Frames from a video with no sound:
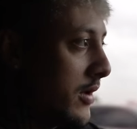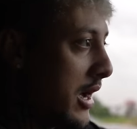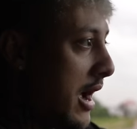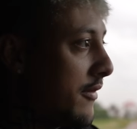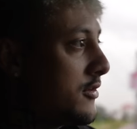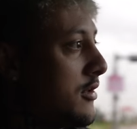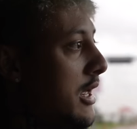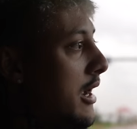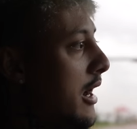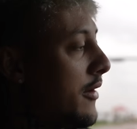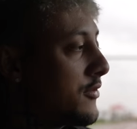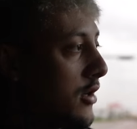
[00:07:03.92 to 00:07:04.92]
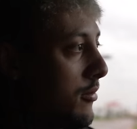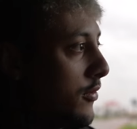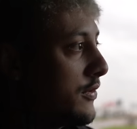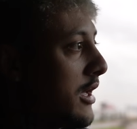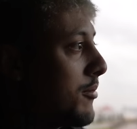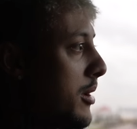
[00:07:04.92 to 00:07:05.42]
after that after i
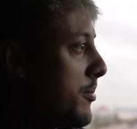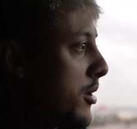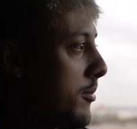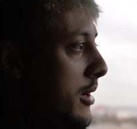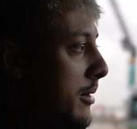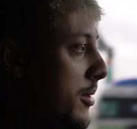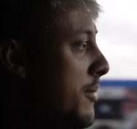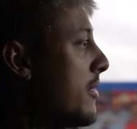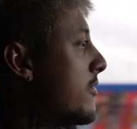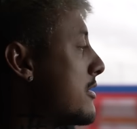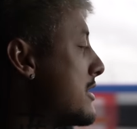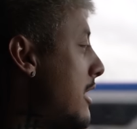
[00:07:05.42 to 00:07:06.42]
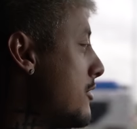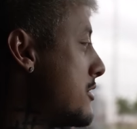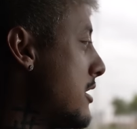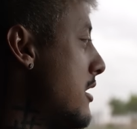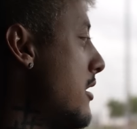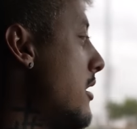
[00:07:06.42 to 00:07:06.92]
moved out of my apartment i bought my first house
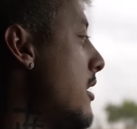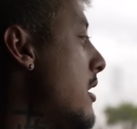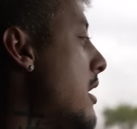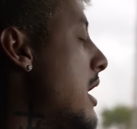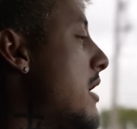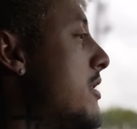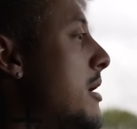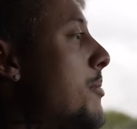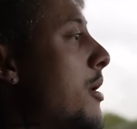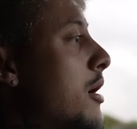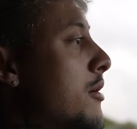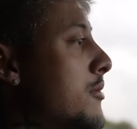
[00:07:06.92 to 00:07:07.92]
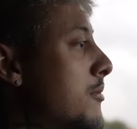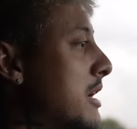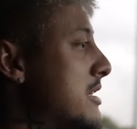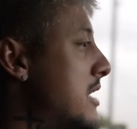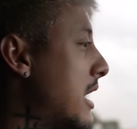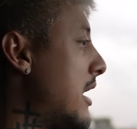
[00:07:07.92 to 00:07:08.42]
and then i bought my
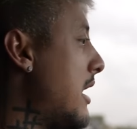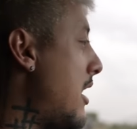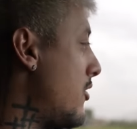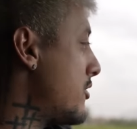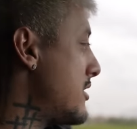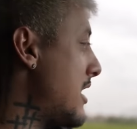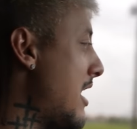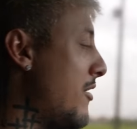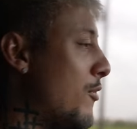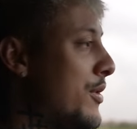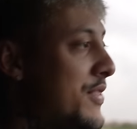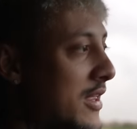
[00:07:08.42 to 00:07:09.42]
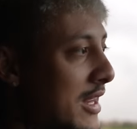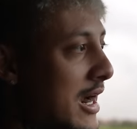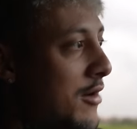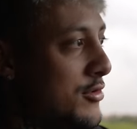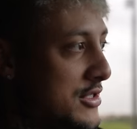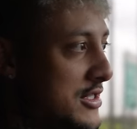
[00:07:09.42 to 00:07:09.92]
second house and one thing that
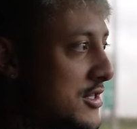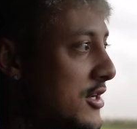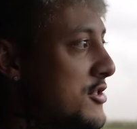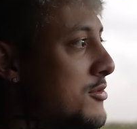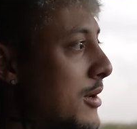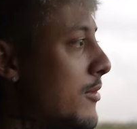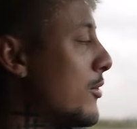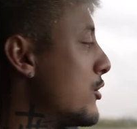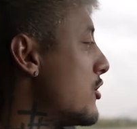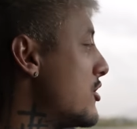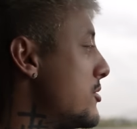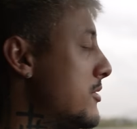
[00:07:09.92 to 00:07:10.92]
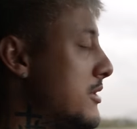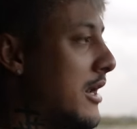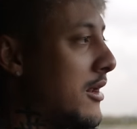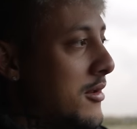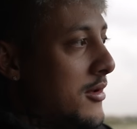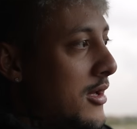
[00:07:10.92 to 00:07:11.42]
i was discussing with my realtors like
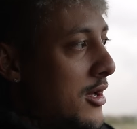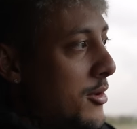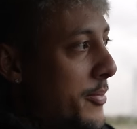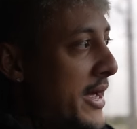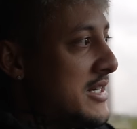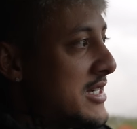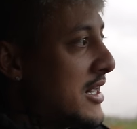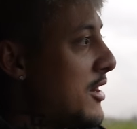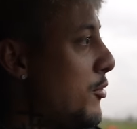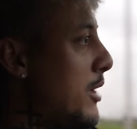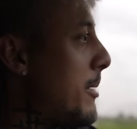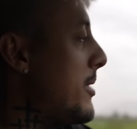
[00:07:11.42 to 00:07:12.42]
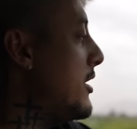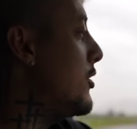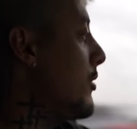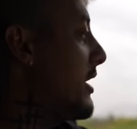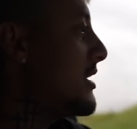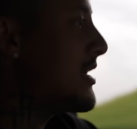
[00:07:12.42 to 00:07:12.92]
basically what i've been doing is